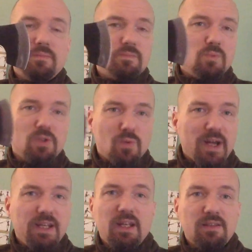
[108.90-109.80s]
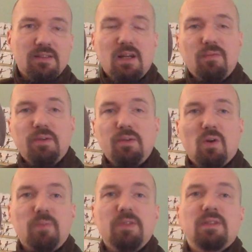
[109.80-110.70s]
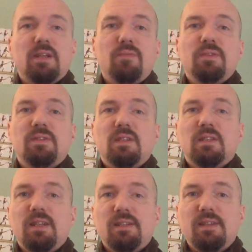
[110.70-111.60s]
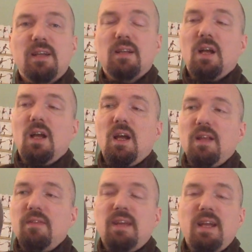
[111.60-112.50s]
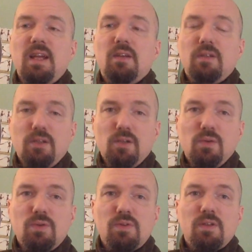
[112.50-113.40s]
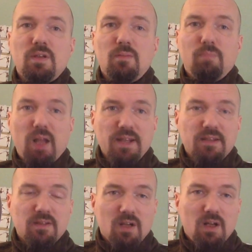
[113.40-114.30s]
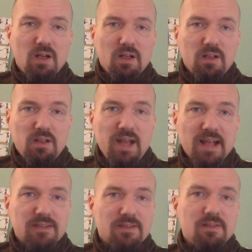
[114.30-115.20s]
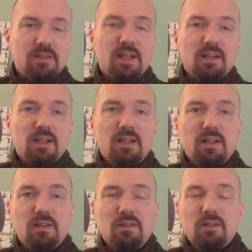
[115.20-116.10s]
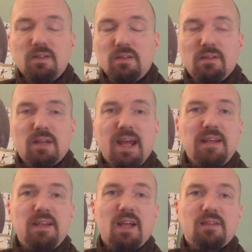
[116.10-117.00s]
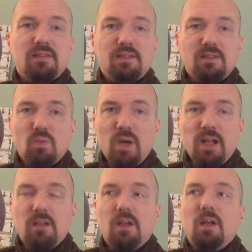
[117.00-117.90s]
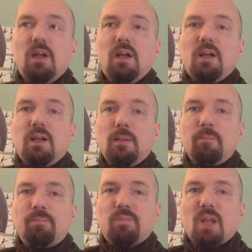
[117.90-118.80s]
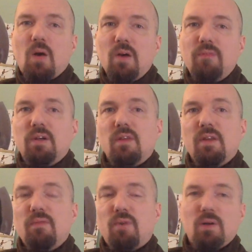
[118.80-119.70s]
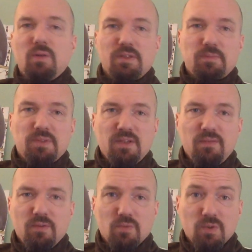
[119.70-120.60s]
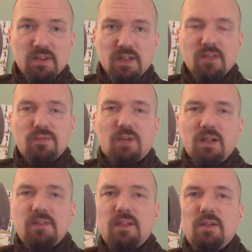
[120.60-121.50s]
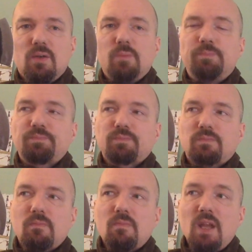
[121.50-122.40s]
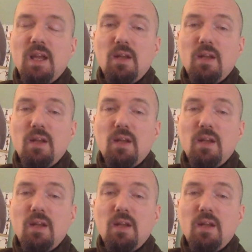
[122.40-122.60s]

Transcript: with Viking stuff and Norman stuff and things like that, and they use blunt axes and hand axes as well. However, they follow a specific rule set as far as I know, and